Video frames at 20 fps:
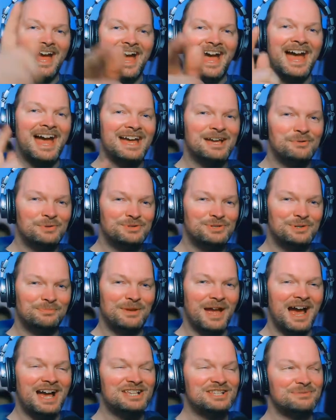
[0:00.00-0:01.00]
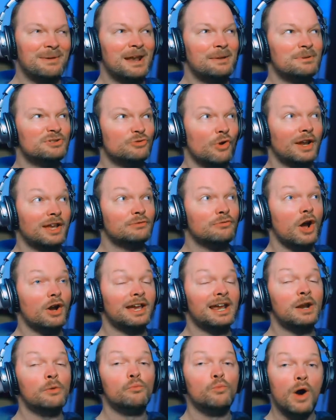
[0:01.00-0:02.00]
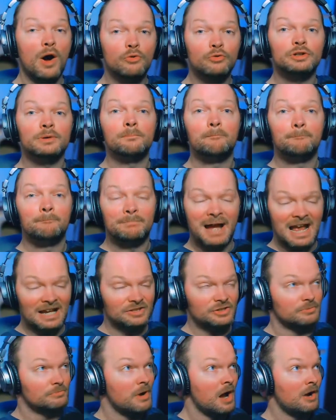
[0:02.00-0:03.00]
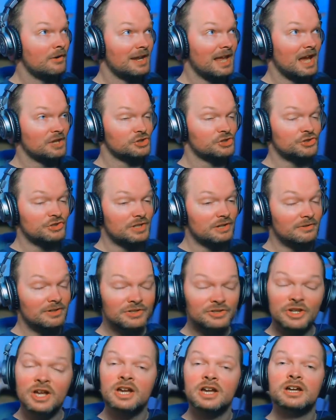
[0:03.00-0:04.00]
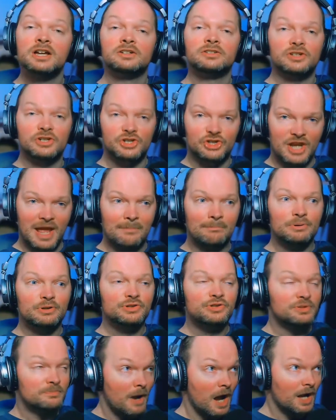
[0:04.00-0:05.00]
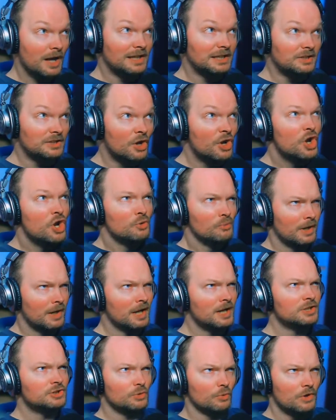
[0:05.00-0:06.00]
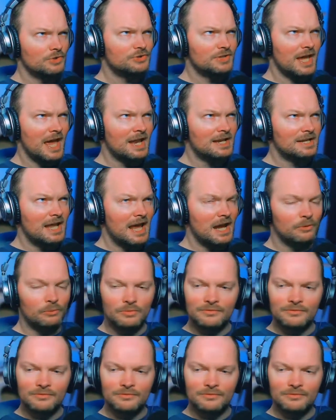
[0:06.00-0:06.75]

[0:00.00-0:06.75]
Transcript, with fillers: Hey, what's up, guys? My name is Rocky Rockhead, and welcome back to my reaction series to Shephard's Mind. We're getting towards the end now.